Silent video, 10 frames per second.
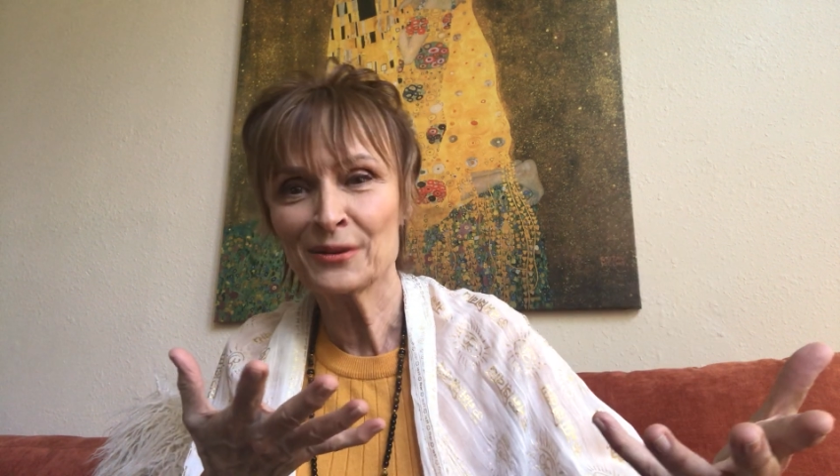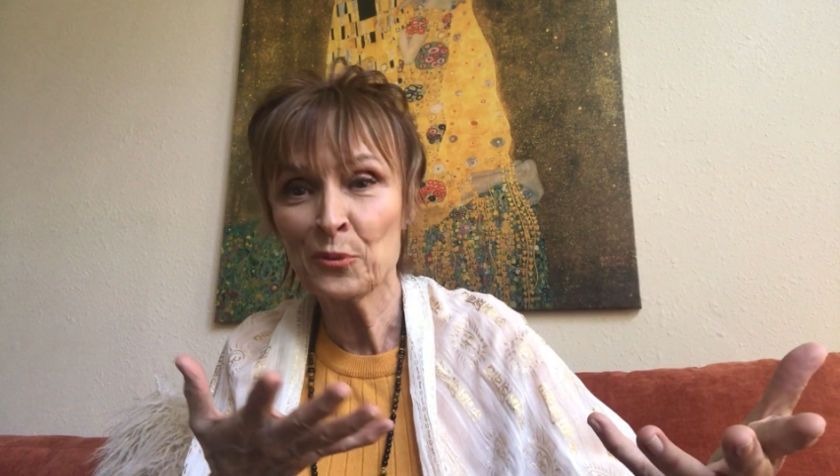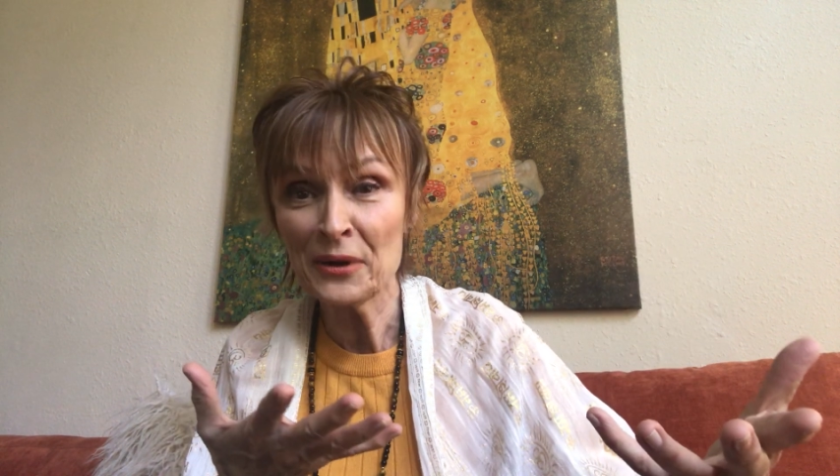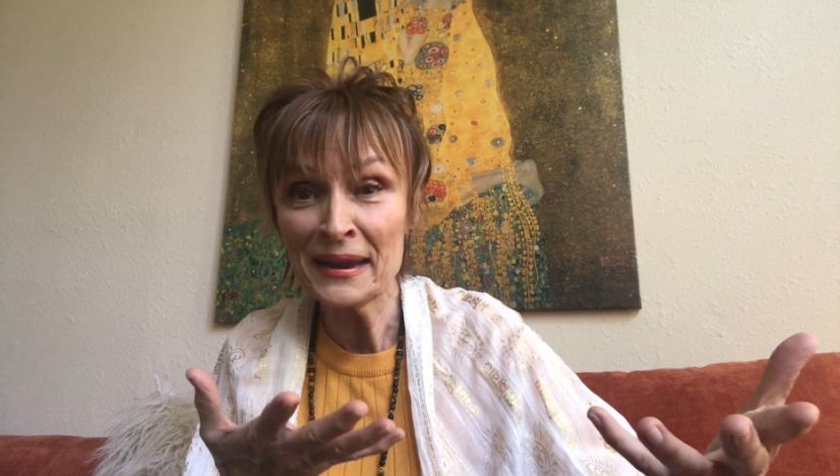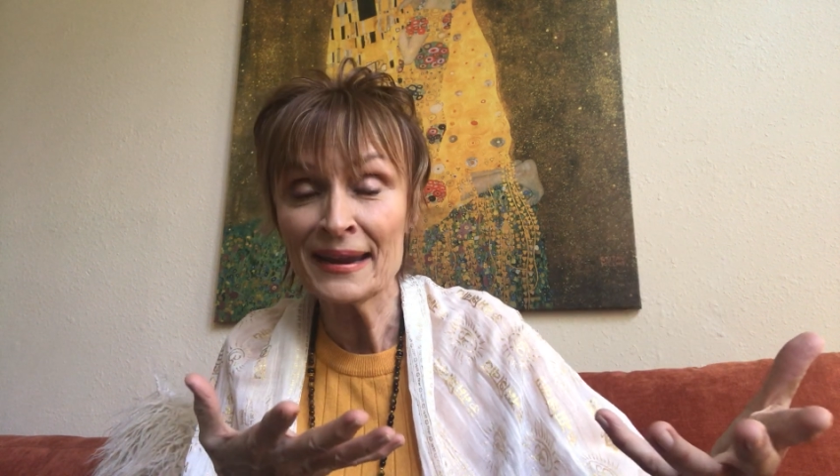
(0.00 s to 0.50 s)

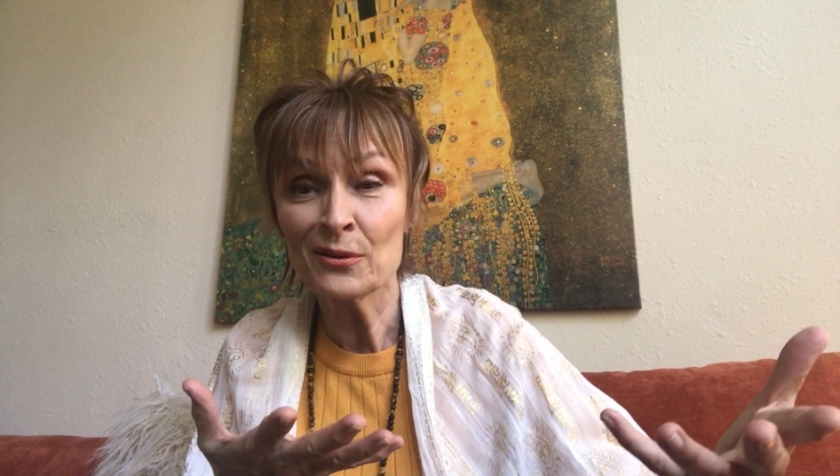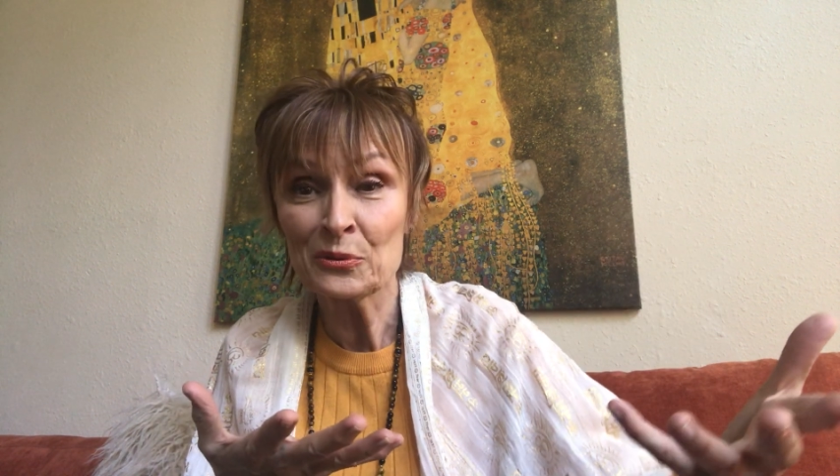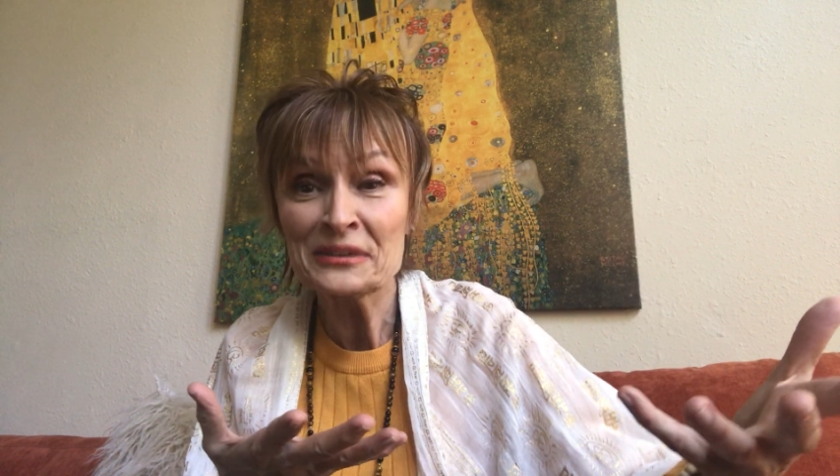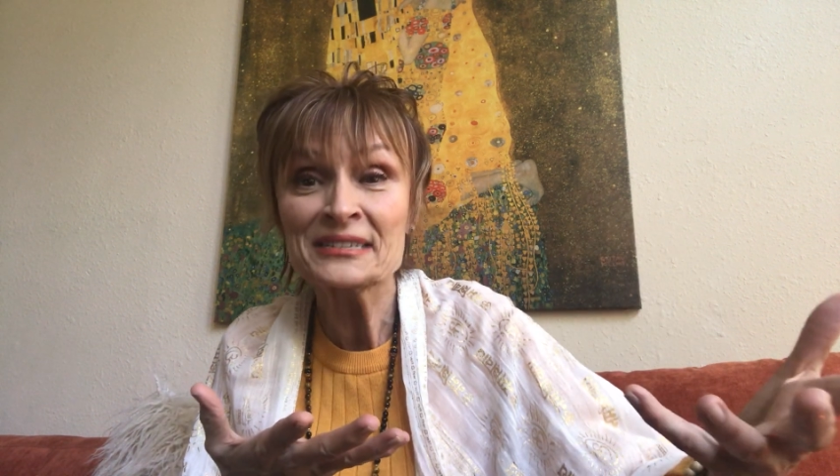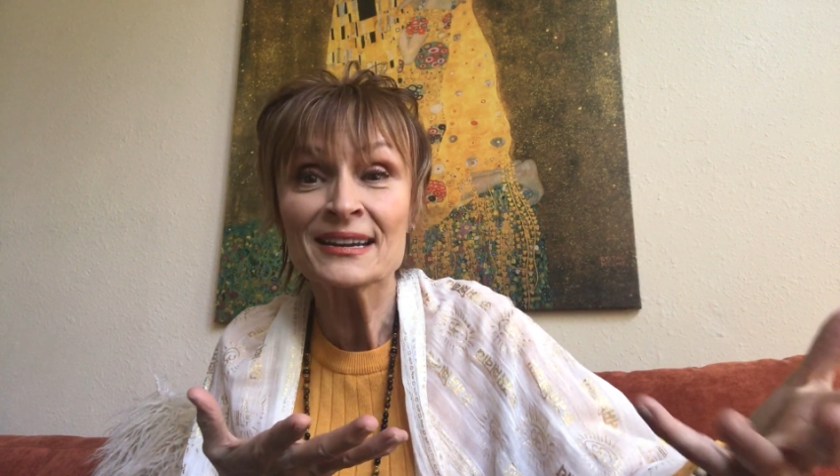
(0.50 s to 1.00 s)
we
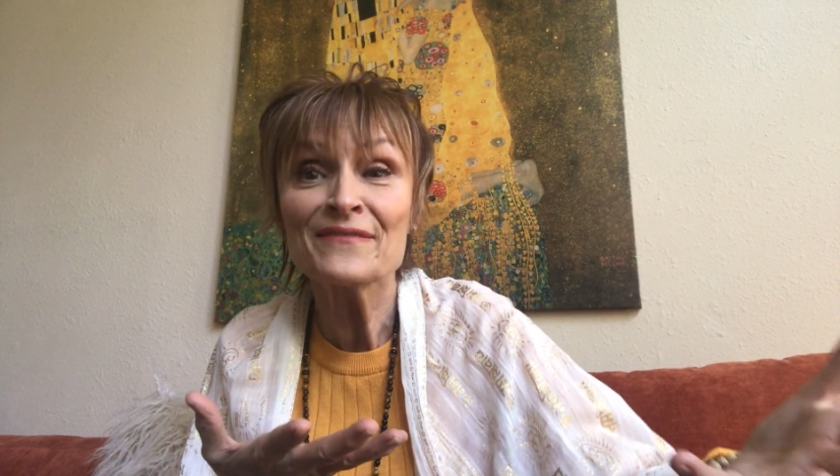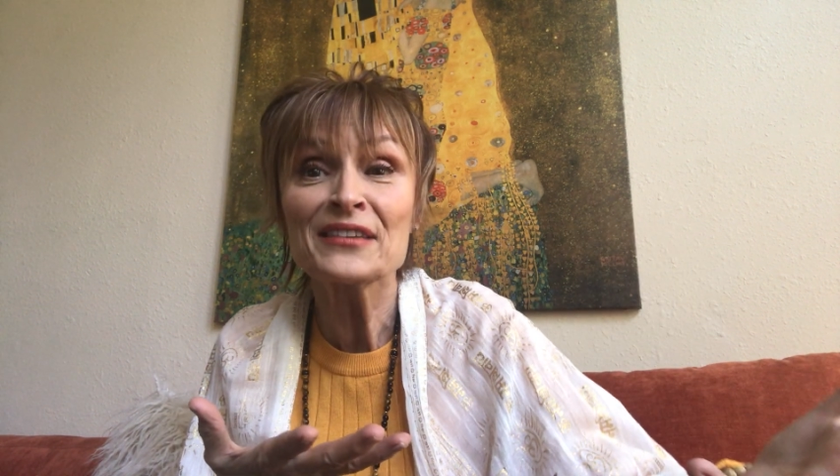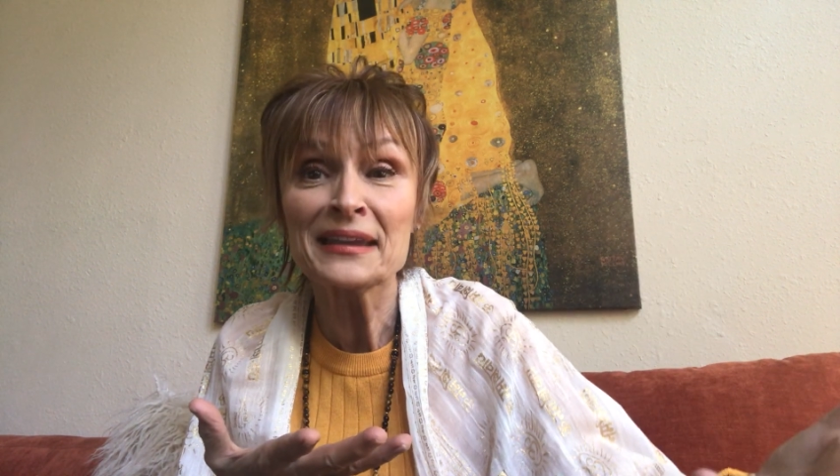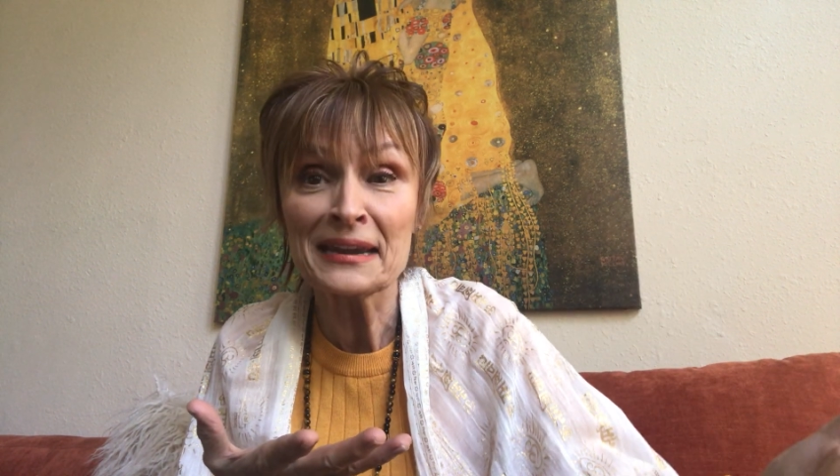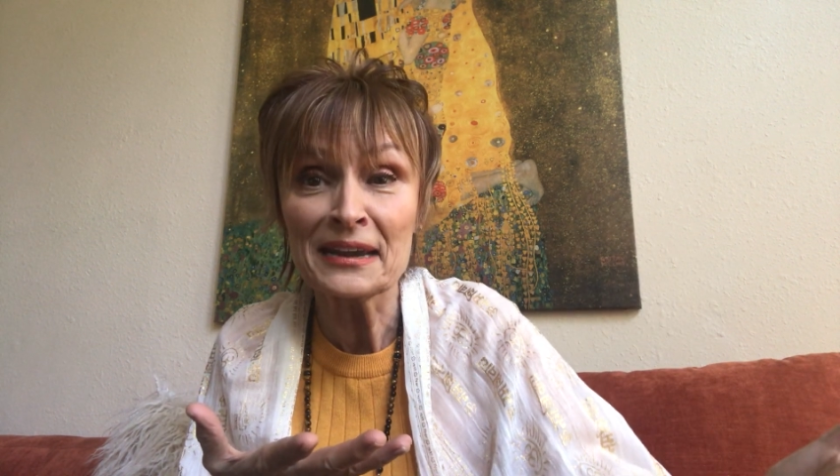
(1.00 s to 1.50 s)
receive
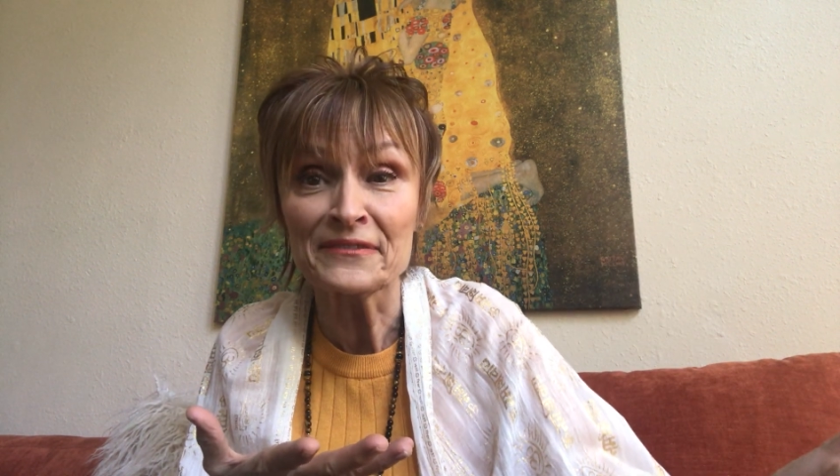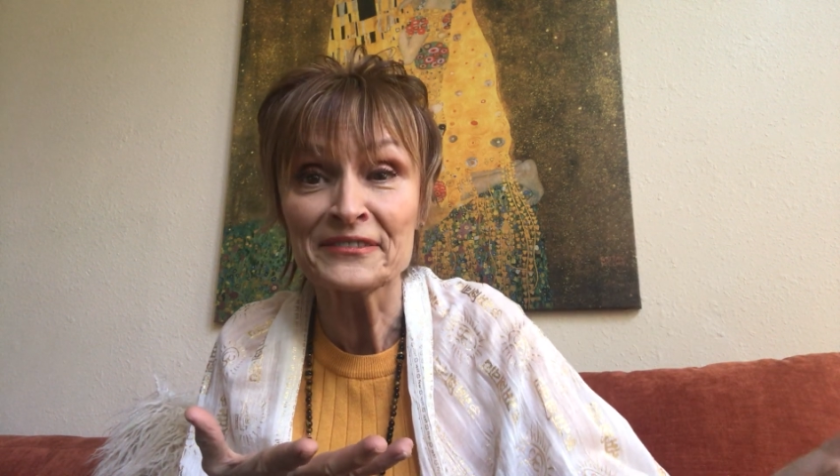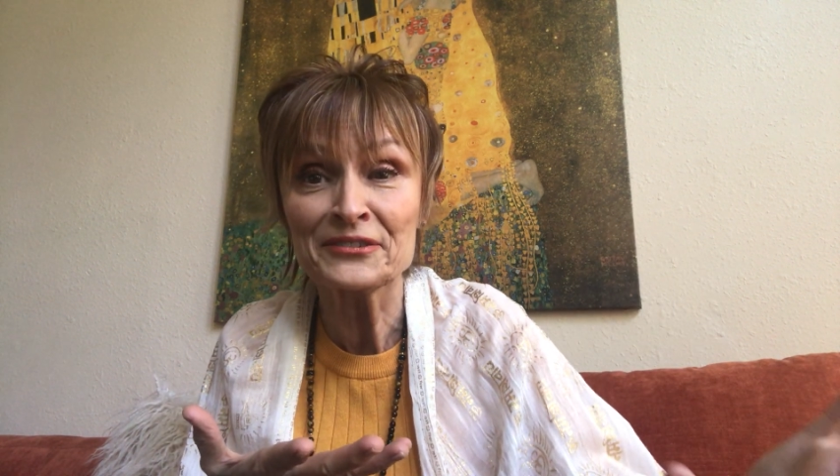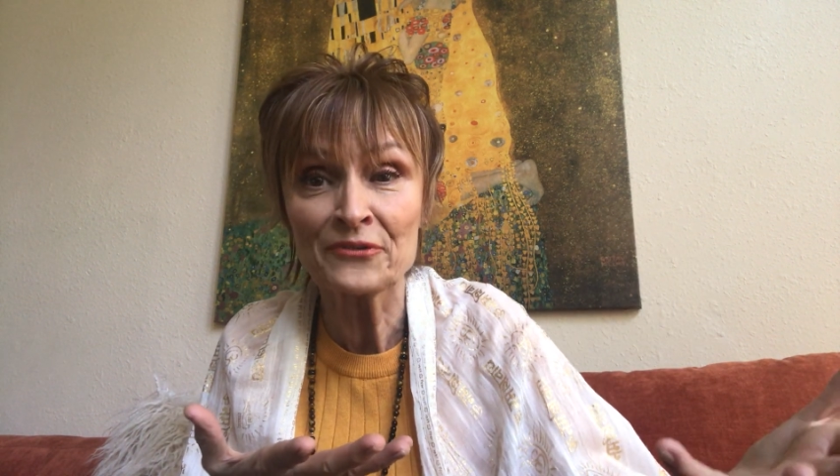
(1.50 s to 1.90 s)
the gift,